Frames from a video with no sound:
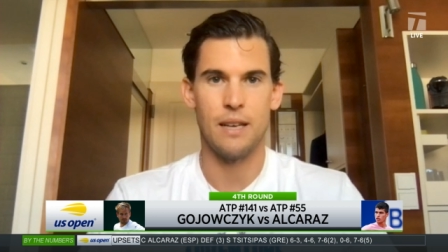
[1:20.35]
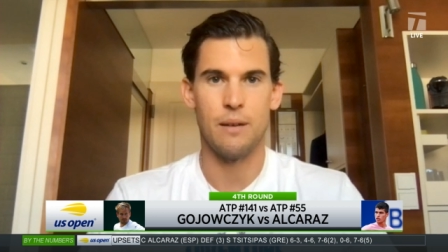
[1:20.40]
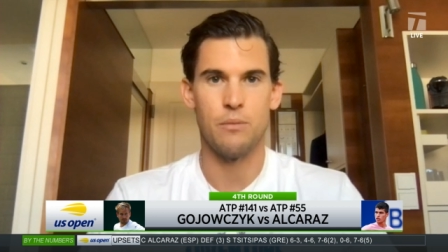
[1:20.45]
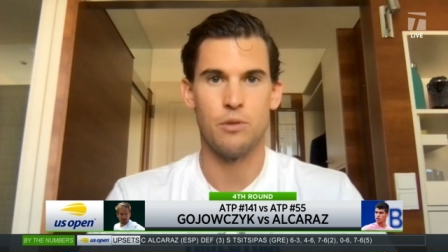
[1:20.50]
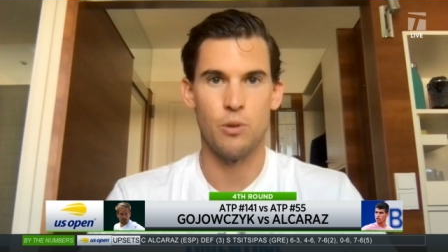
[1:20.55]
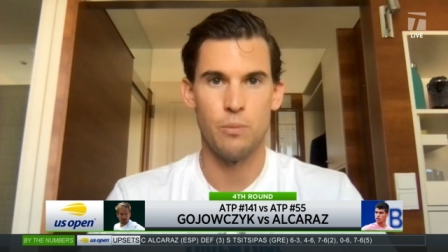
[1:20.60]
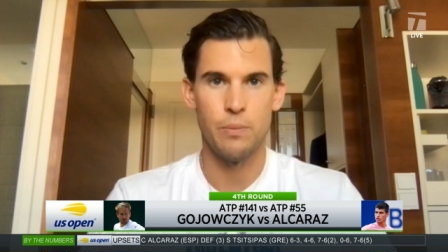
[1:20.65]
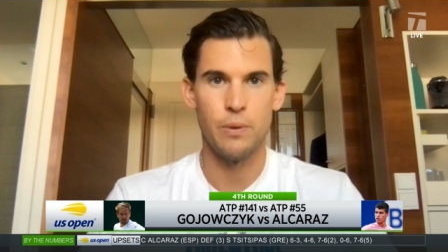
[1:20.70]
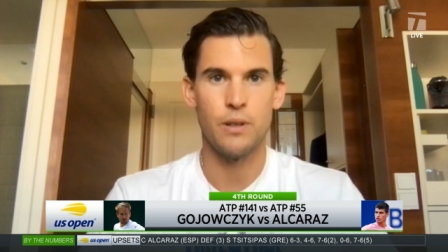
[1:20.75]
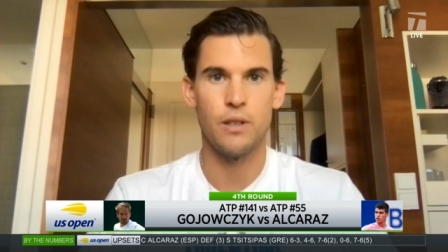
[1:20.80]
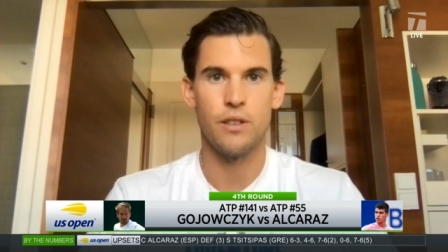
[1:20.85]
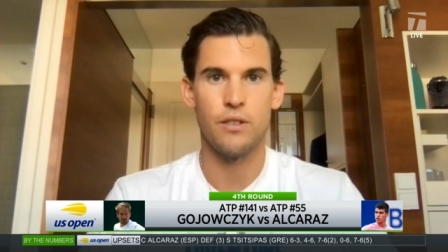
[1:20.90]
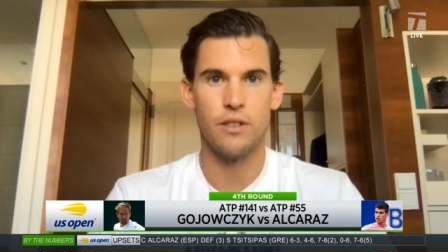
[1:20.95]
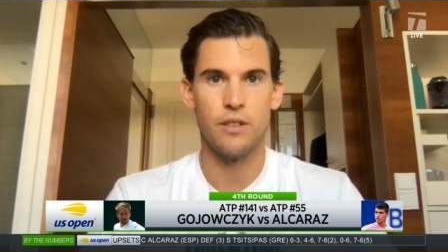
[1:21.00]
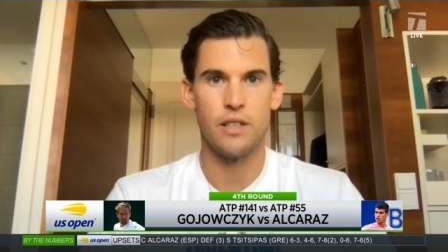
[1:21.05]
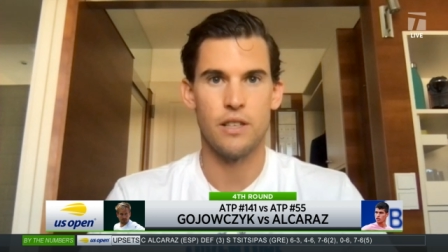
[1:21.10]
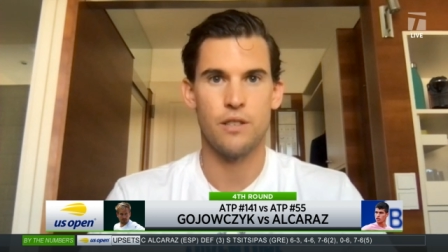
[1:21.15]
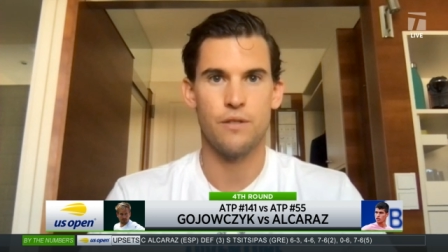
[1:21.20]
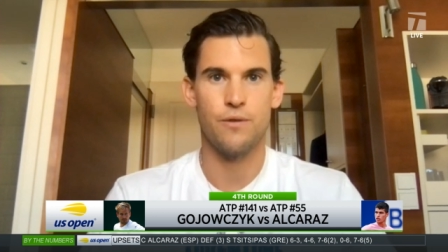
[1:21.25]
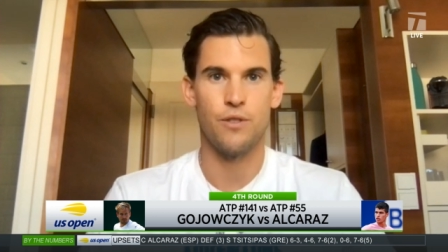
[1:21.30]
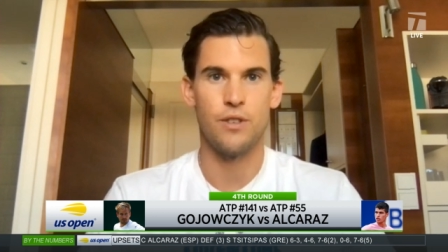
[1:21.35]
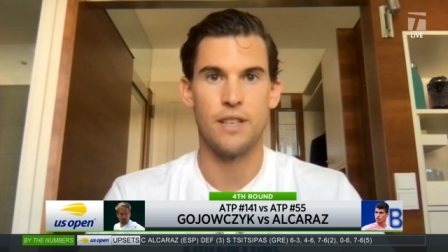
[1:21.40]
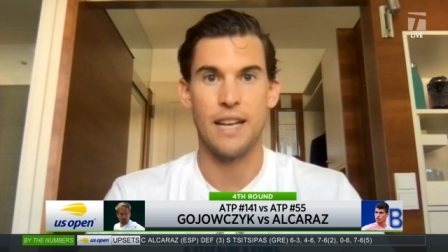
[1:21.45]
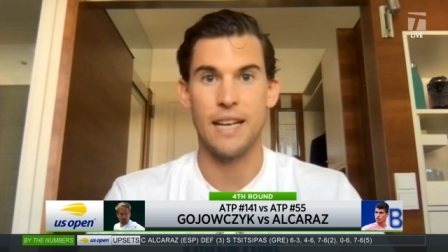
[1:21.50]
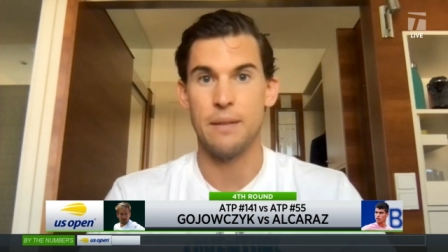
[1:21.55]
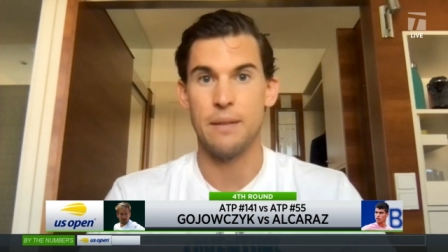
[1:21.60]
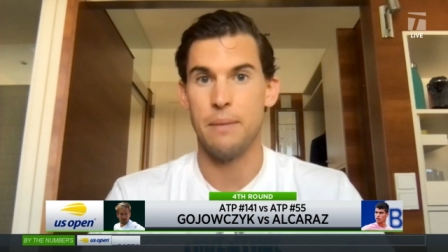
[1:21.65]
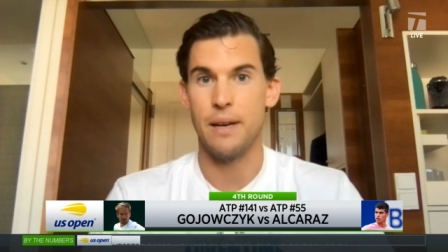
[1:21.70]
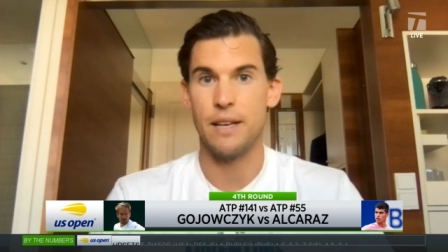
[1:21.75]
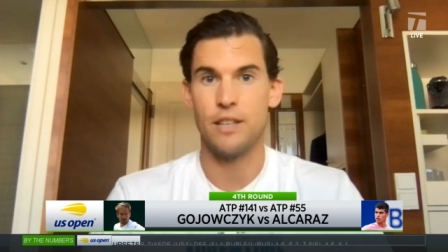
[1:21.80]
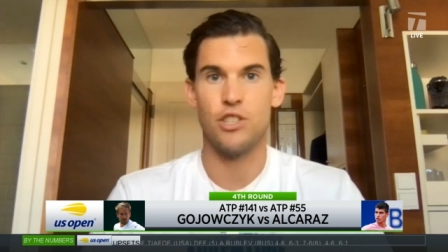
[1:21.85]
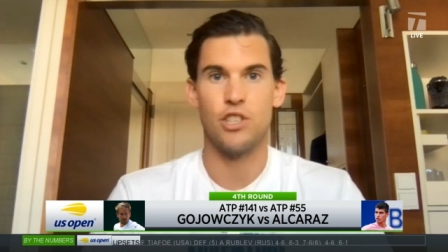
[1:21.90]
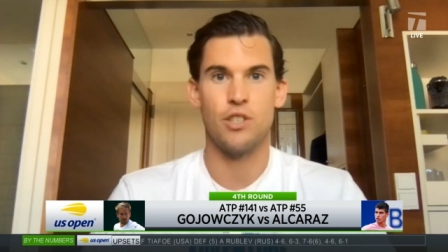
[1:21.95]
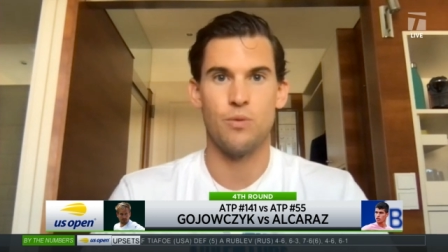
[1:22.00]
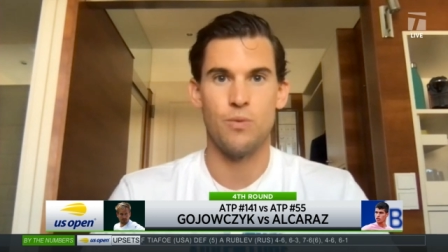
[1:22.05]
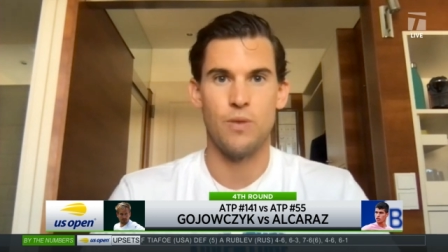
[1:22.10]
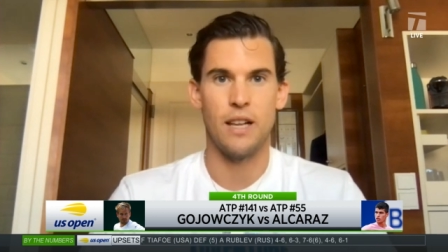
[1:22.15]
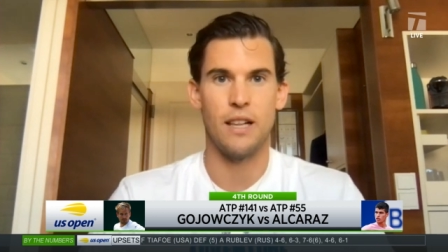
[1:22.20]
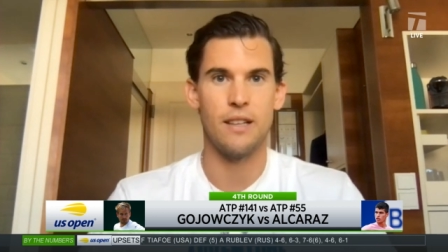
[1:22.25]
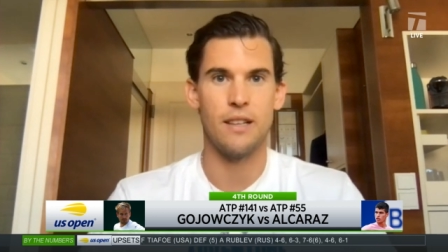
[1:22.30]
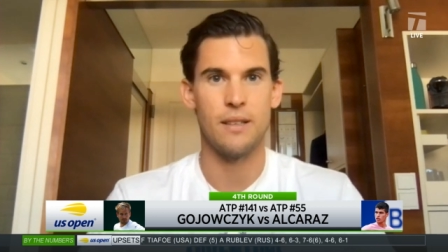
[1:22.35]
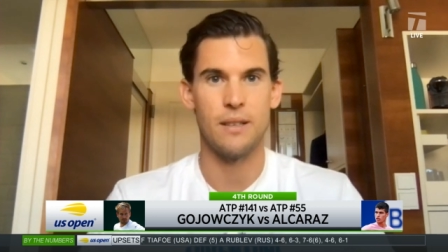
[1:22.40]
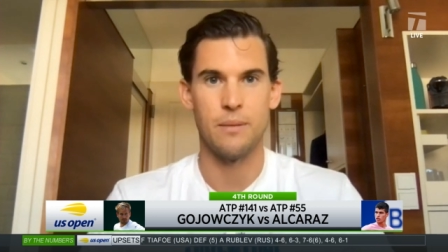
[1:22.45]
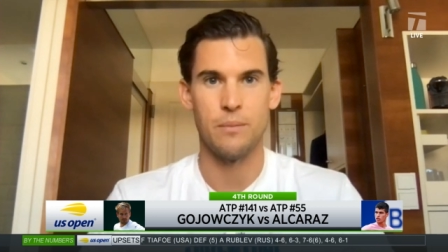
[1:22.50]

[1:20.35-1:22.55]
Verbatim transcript: I'm super curious for that match as well.